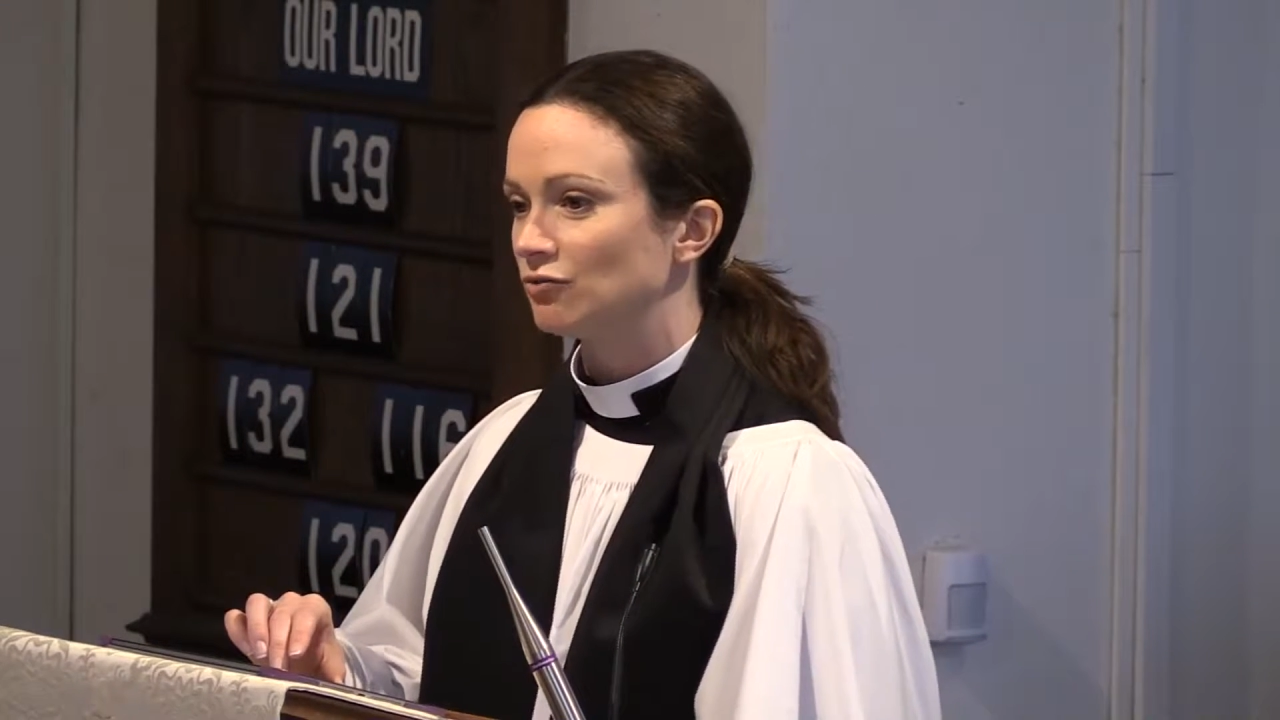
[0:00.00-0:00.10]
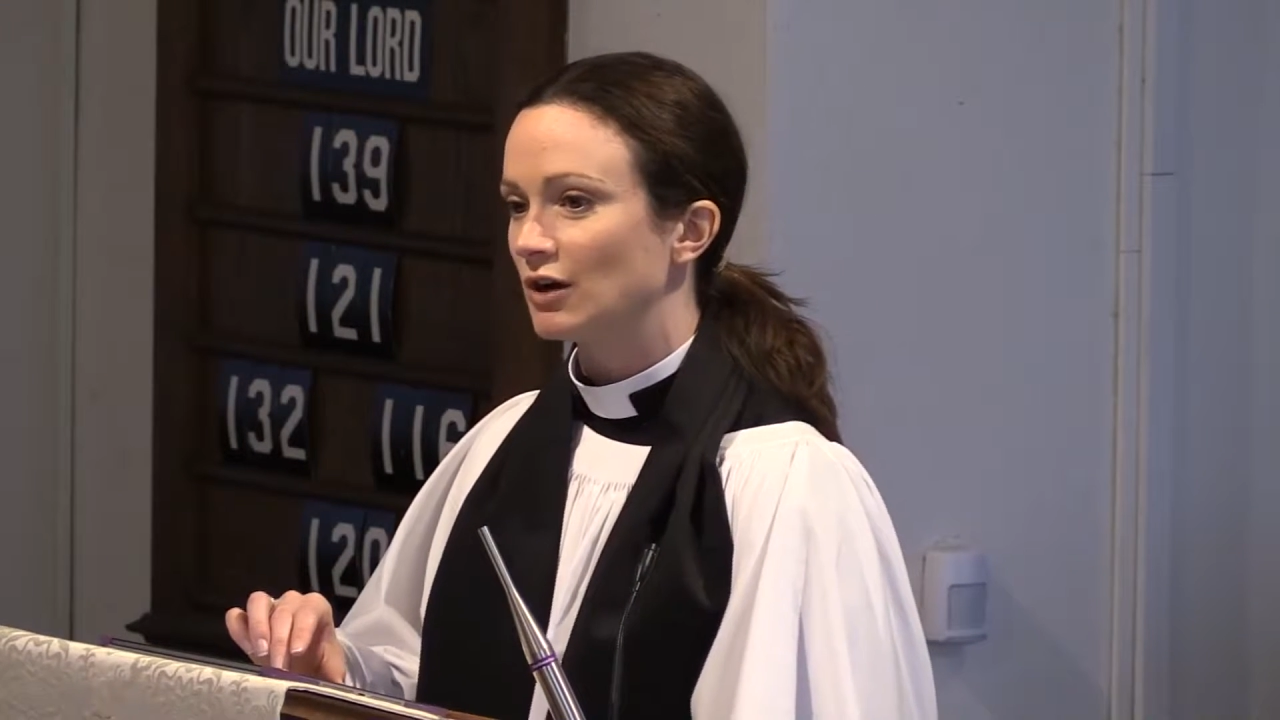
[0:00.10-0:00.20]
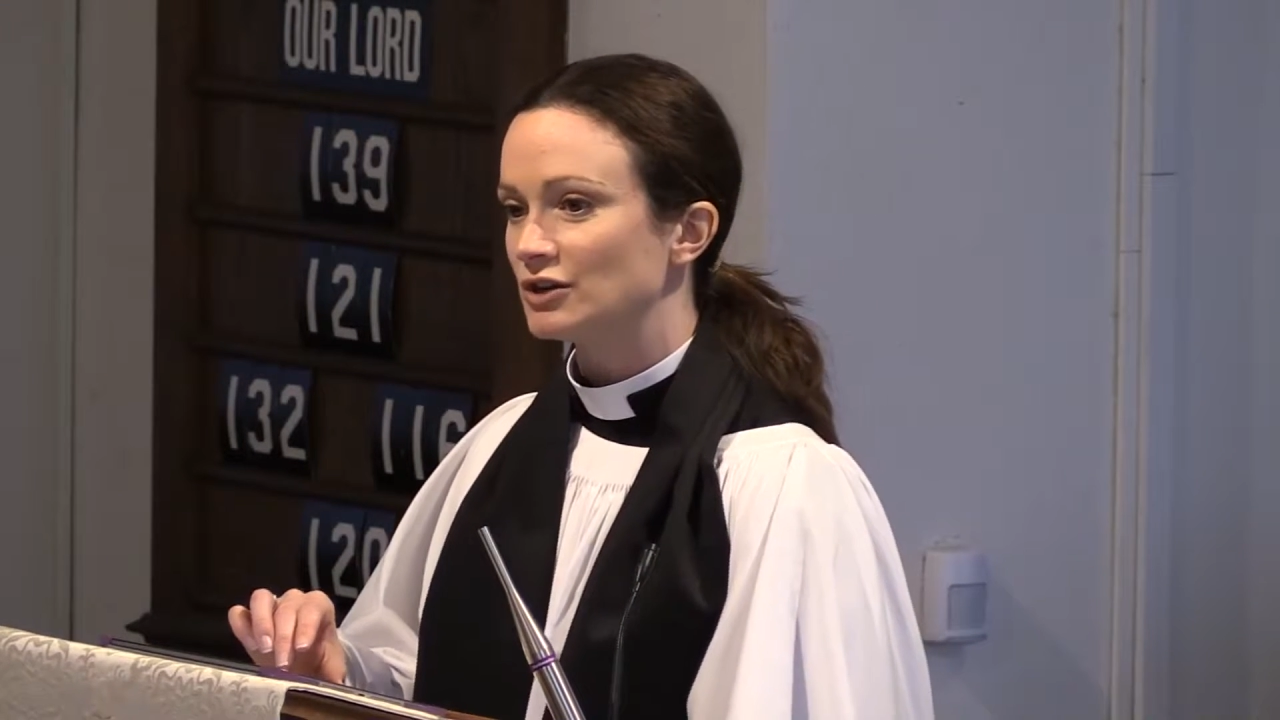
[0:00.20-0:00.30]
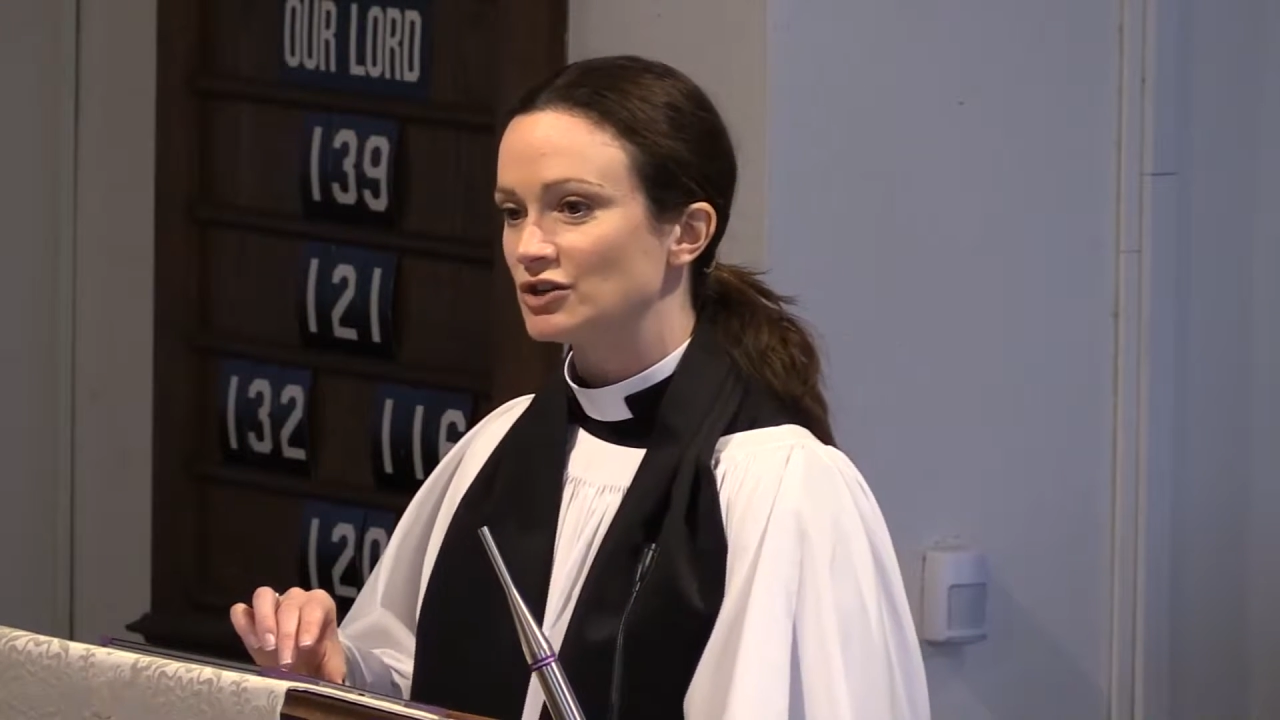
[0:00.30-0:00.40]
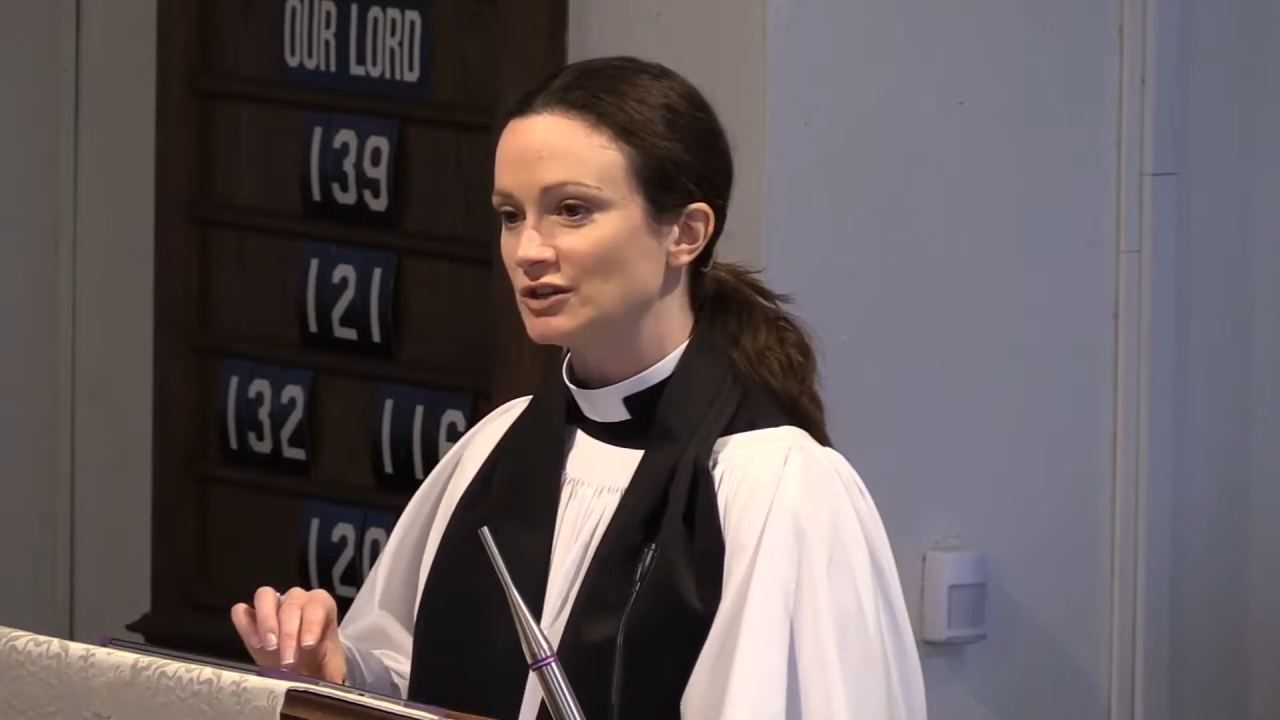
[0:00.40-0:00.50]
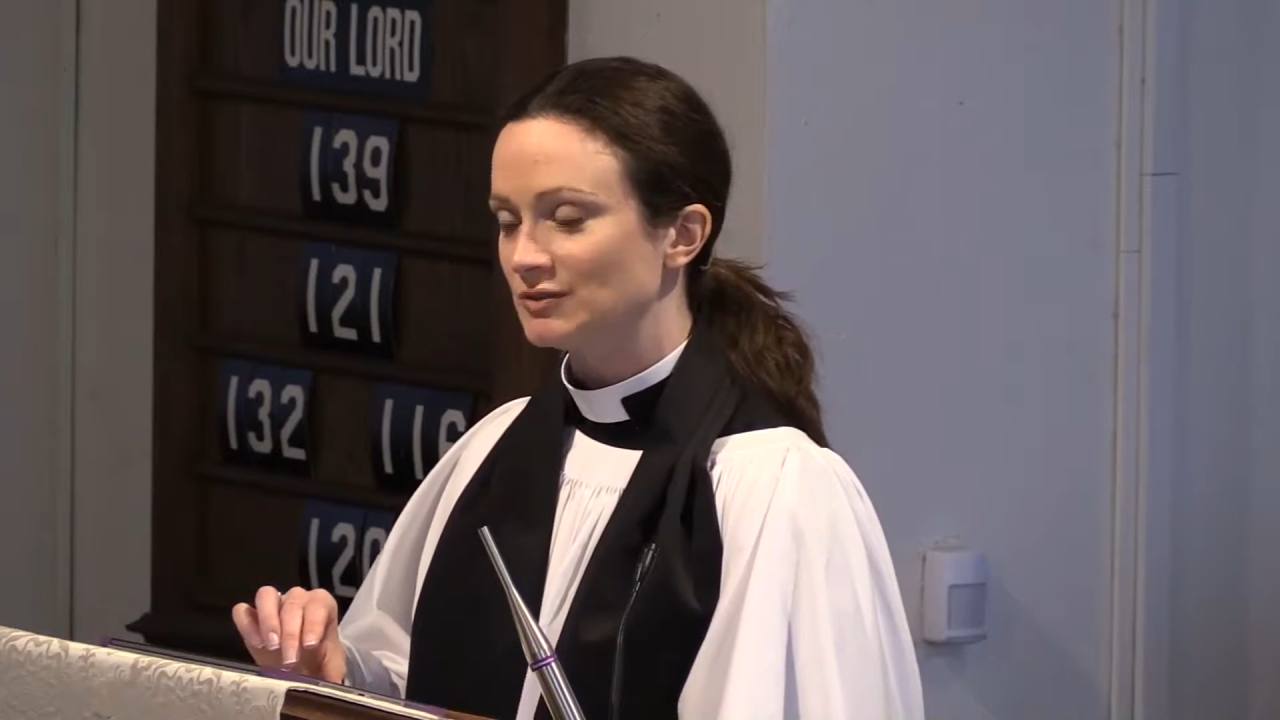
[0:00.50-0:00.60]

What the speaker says: rushes